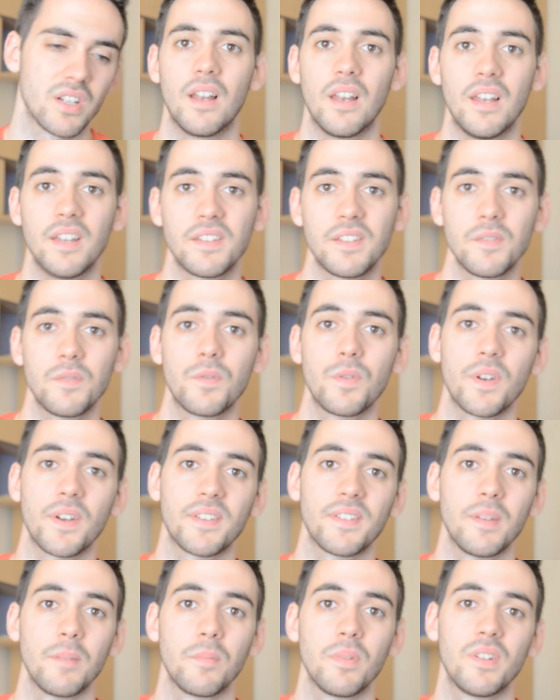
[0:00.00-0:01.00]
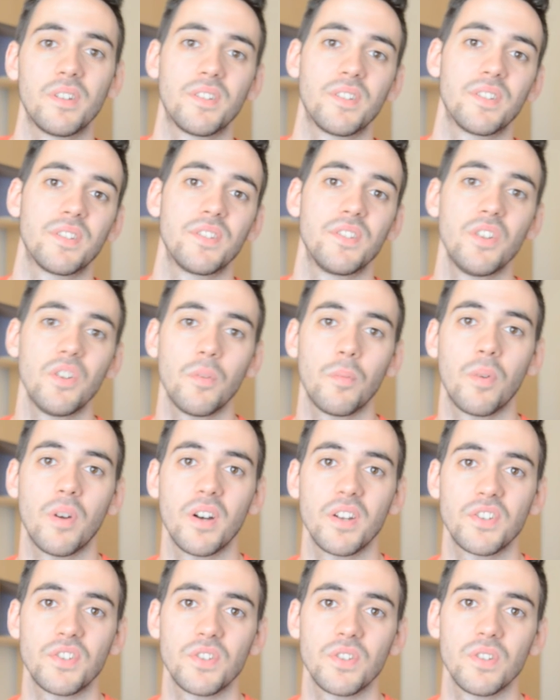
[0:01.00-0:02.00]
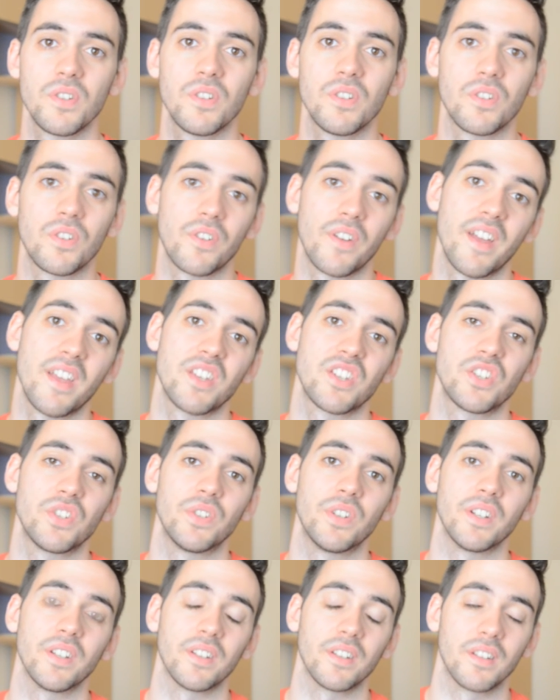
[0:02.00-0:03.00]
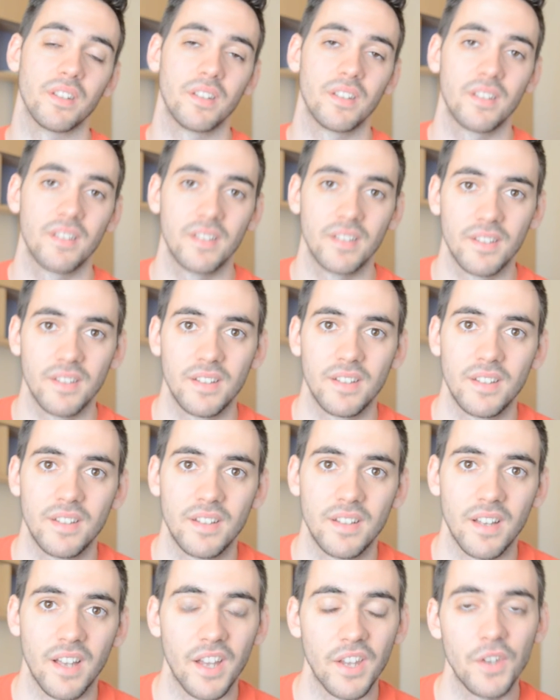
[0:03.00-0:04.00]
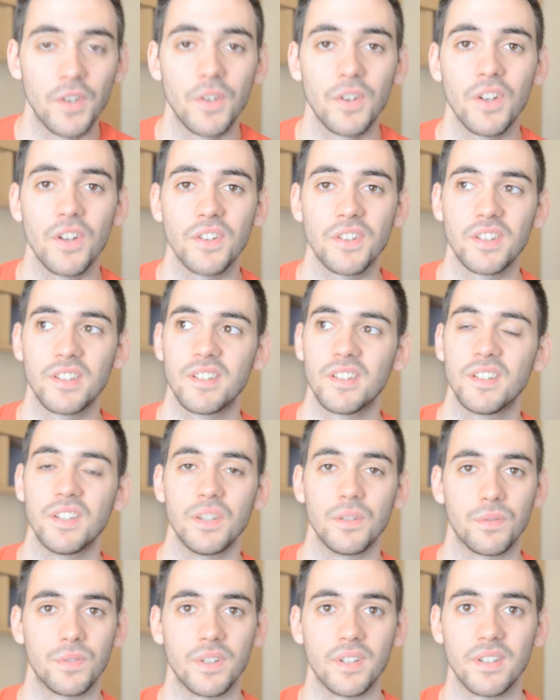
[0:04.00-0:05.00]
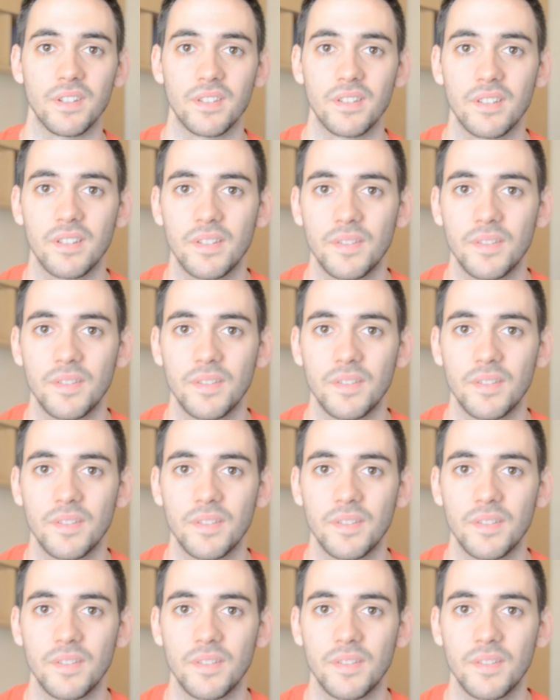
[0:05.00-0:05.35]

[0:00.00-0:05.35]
Listen, for example, to Snow Patrol or Ed Sheeran, and you'll notice the difference.